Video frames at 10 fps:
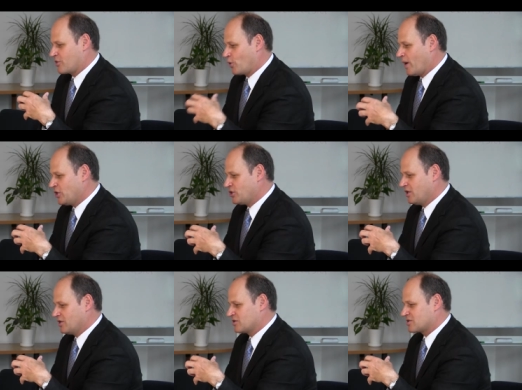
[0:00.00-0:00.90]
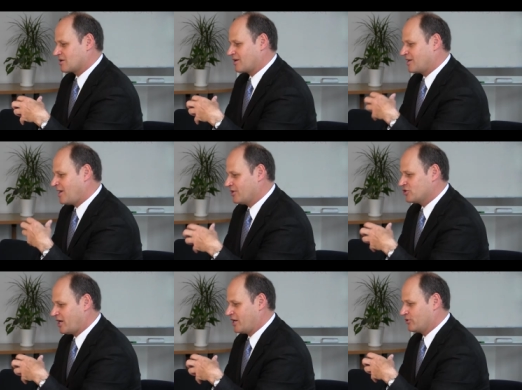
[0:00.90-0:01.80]
the question is, can
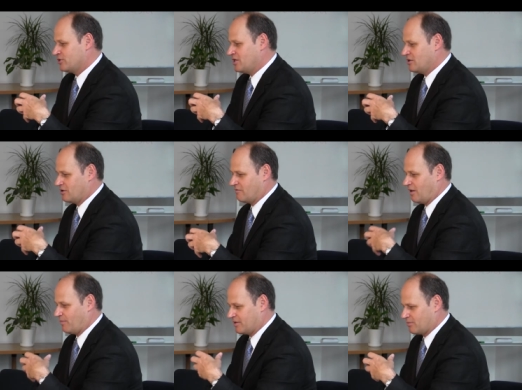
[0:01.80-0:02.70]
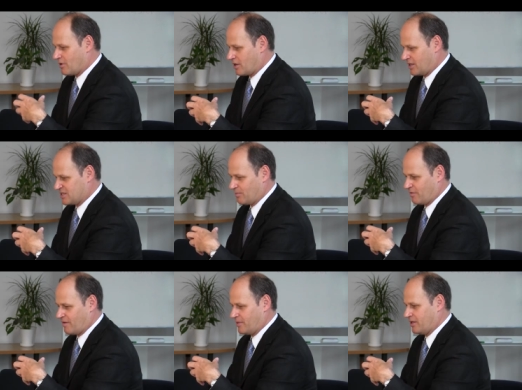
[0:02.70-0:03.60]
China continue the development model
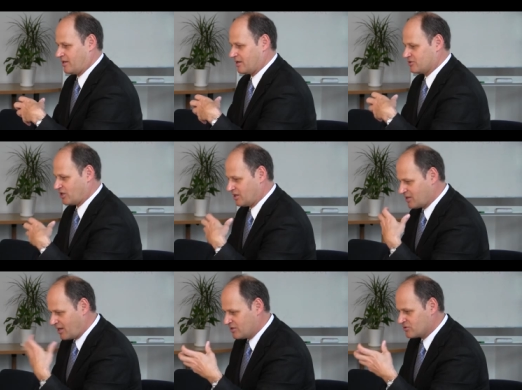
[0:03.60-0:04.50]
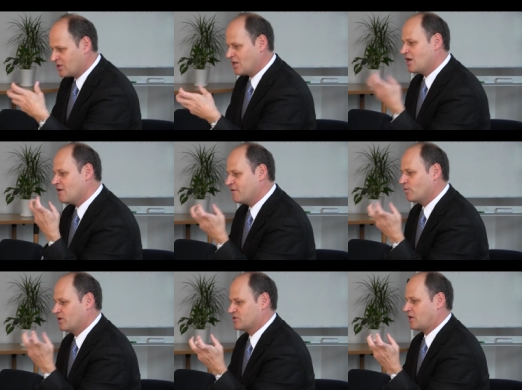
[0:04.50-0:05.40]
exemplified by the Chinese dye industry if
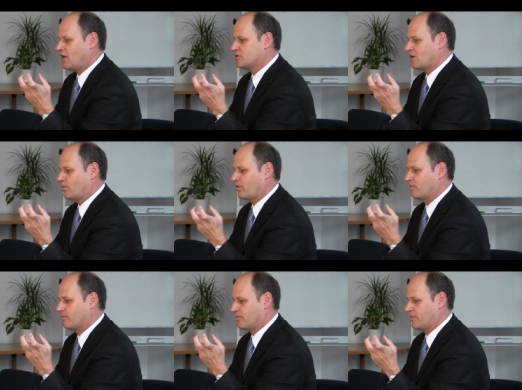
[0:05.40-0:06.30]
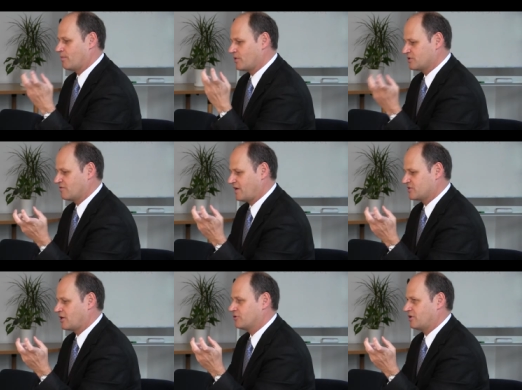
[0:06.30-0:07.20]
it wants to catch up with the most
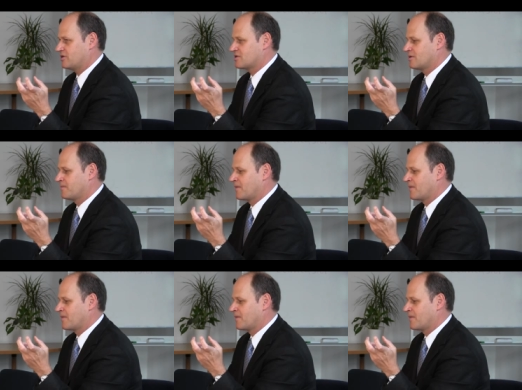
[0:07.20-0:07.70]
advanced countries?